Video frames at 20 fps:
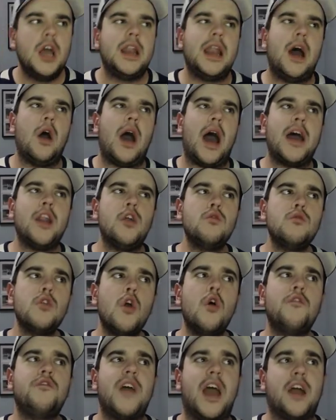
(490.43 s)
Now, I don't
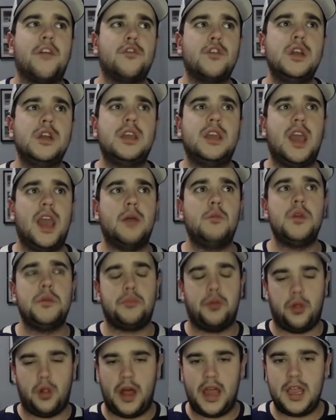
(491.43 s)
know if every game we
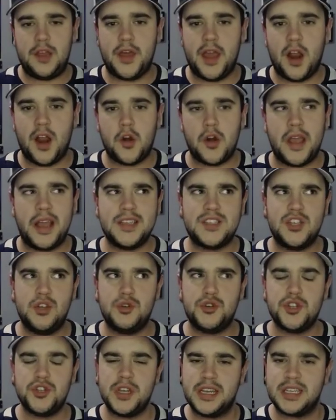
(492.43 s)
play there is
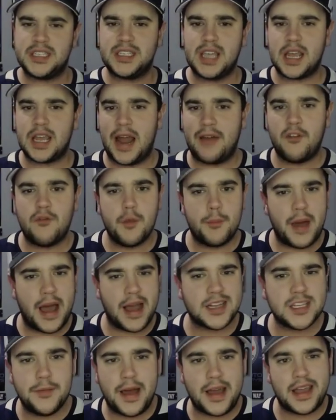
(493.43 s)
usually a second half of a
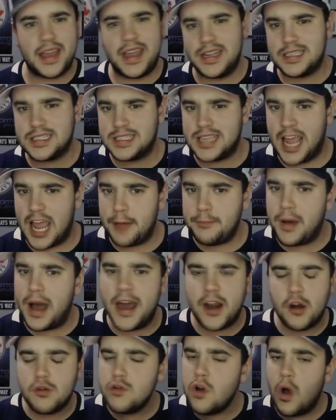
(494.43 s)
back-to-back against Tampa. I
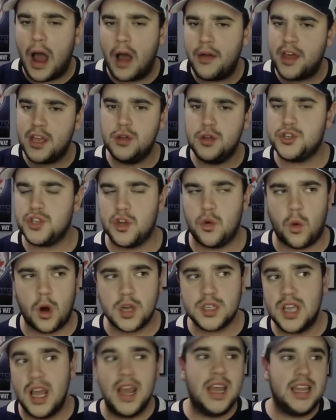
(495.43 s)
don't know how that usually works.
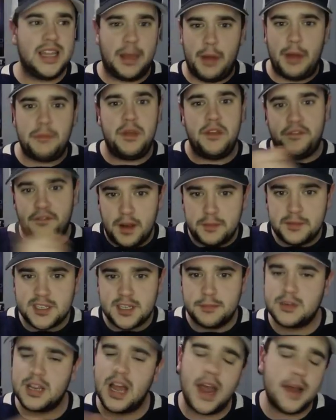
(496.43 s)
It might be flipped
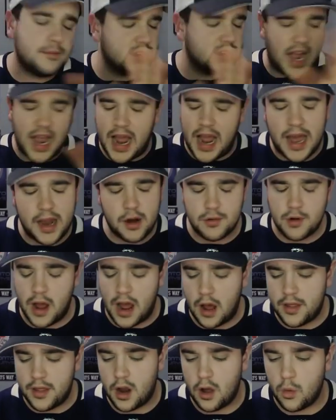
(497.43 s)
sometimes. I don't know
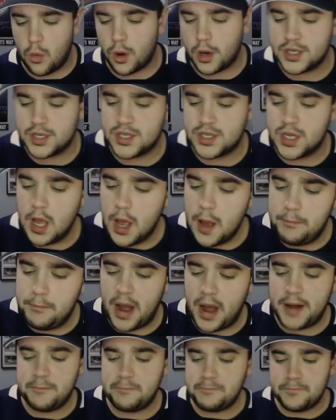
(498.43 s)
how that all works.
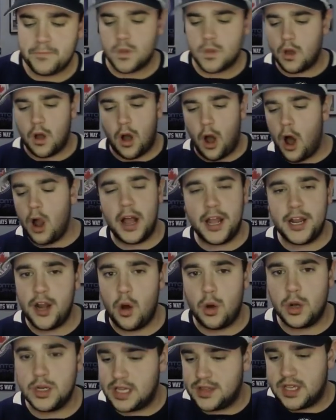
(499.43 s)
But all I
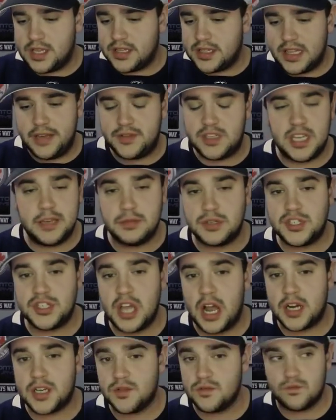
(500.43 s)
know is that this Leaf team
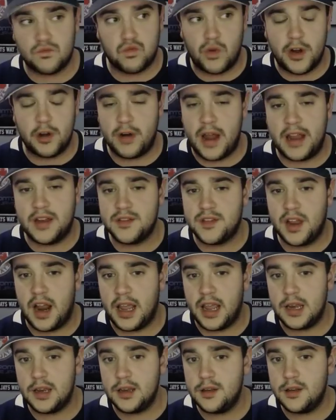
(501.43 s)
sucked rear-end tonight.